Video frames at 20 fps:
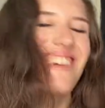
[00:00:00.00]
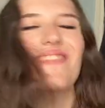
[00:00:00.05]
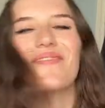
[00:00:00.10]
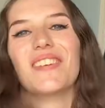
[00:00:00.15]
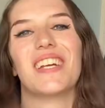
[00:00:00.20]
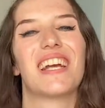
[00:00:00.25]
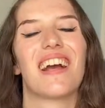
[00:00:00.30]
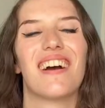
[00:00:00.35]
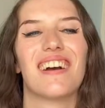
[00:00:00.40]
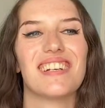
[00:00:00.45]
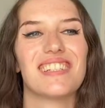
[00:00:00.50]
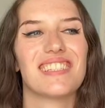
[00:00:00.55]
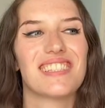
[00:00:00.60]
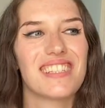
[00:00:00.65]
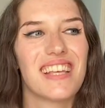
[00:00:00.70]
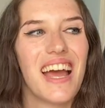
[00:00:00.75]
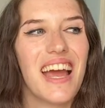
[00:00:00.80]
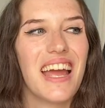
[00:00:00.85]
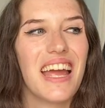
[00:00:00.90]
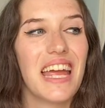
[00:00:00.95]

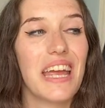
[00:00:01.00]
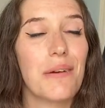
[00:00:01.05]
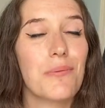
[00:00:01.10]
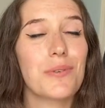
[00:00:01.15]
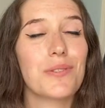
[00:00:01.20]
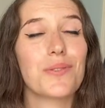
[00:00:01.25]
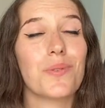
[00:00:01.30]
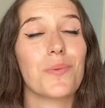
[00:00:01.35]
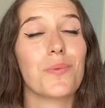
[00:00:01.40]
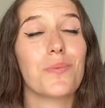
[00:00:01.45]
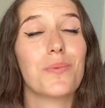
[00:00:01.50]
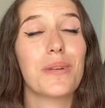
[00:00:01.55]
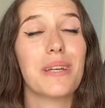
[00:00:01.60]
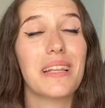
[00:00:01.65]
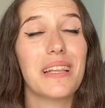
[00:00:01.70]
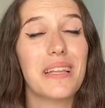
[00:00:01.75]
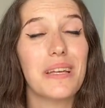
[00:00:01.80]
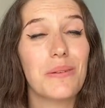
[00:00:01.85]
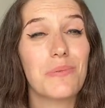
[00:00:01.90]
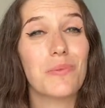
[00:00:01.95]
because it was a
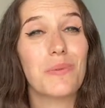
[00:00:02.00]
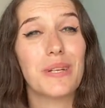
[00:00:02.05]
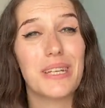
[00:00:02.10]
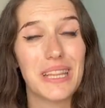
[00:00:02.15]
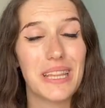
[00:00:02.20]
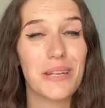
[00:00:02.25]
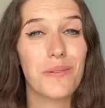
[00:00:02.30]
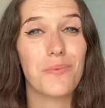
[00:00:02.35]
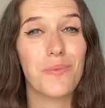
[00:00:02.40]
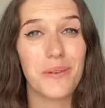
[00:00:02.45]
really, really,